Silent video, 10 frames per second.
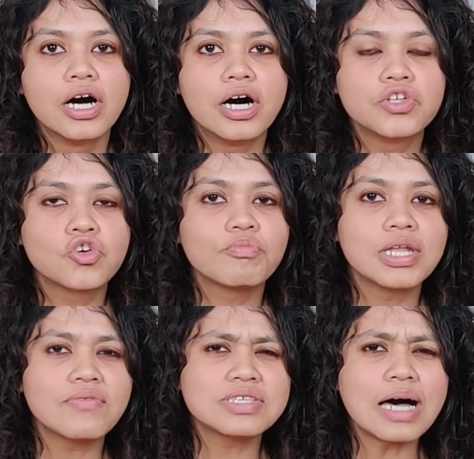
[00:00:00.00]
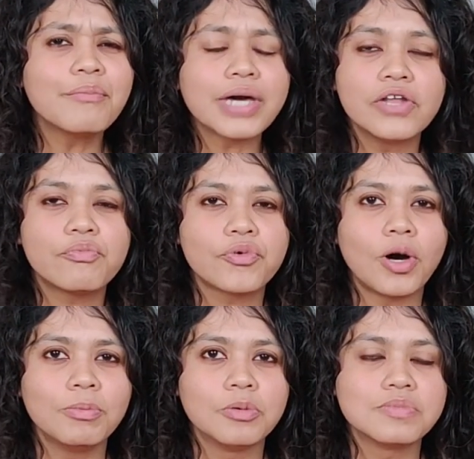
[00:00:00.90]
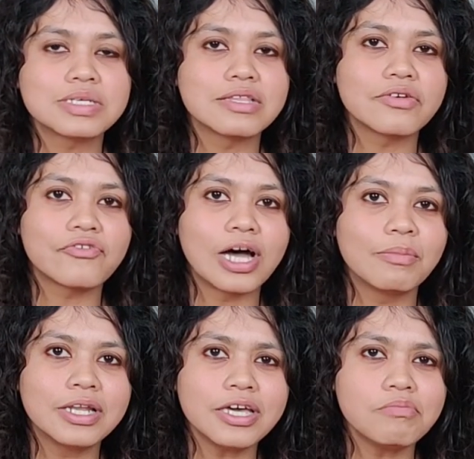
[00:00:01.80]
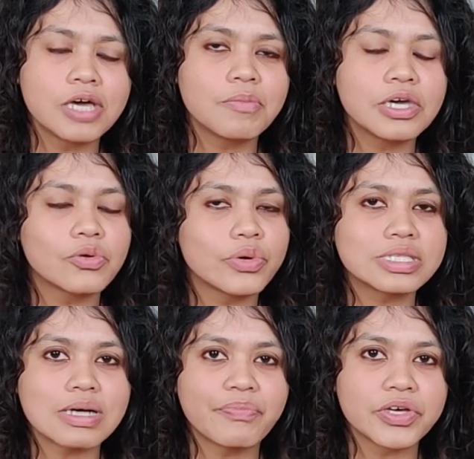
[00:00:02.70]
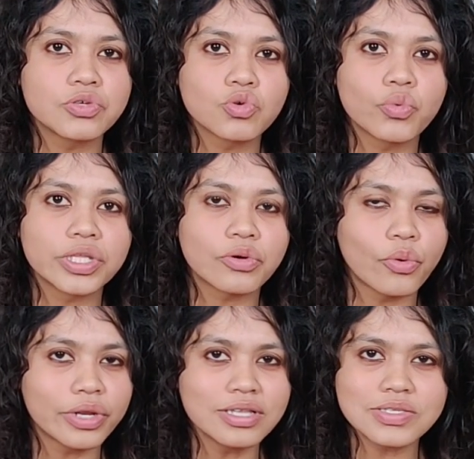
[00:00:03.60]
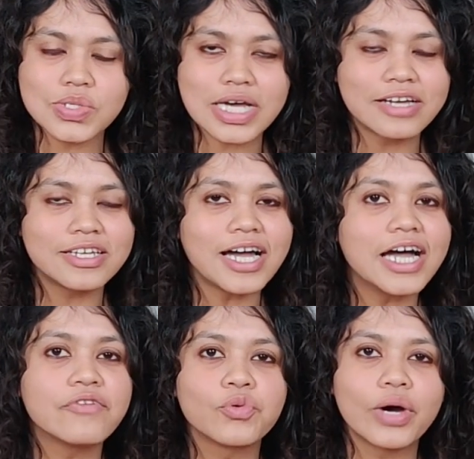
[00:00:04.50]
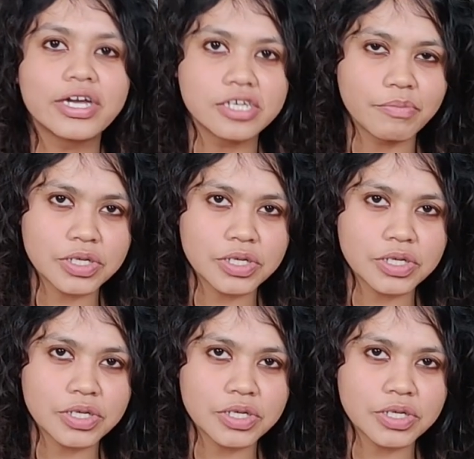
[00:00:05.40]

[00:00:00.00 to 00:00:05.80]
Jungmin, have some kind of problems in their family. Maybe, it's something to do with Korean society. I have no idea.